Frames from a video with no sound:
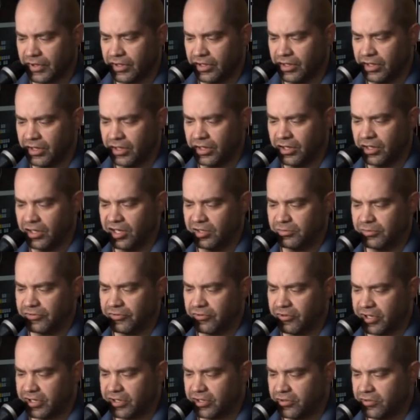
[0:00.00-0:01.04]
All right,
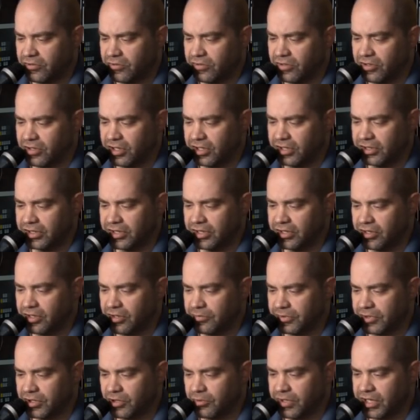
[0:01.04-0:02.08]
before I go on here,
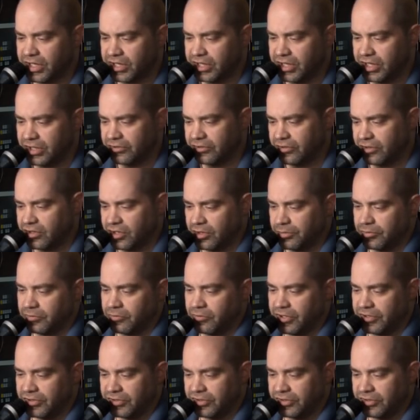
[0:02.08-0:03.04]
I'm going to go back and answer a couple